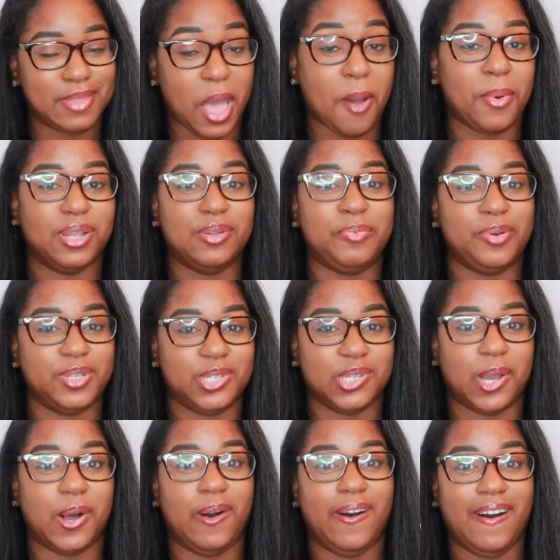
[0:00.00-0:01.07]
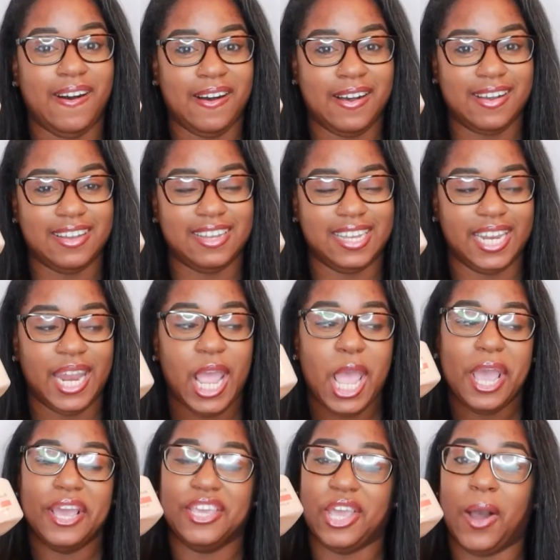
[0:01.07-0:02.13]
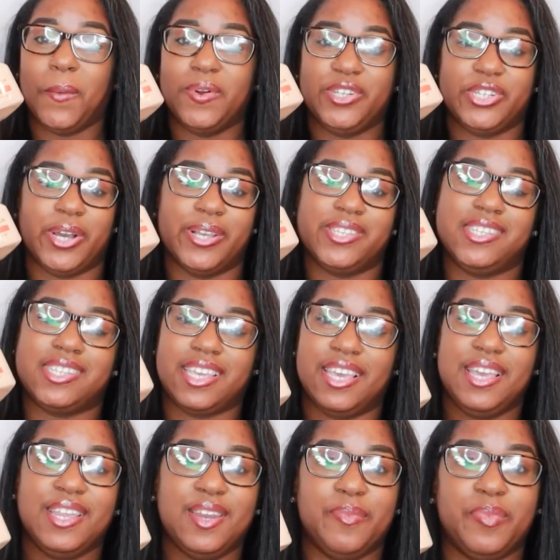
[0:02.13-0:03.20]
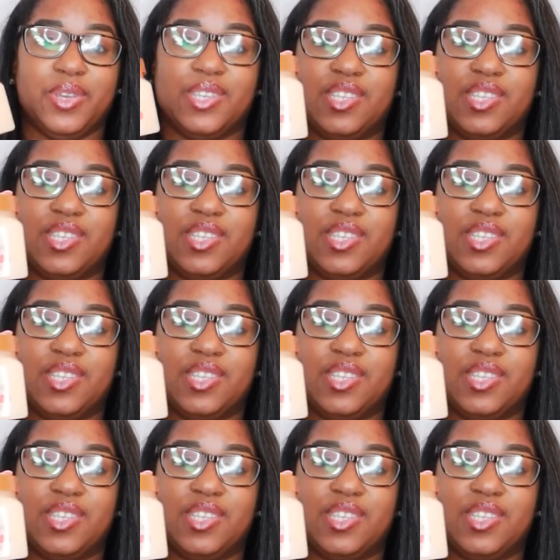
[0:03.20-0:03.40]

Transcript: I'm about to put y'all on. Y'all want y'all skin to be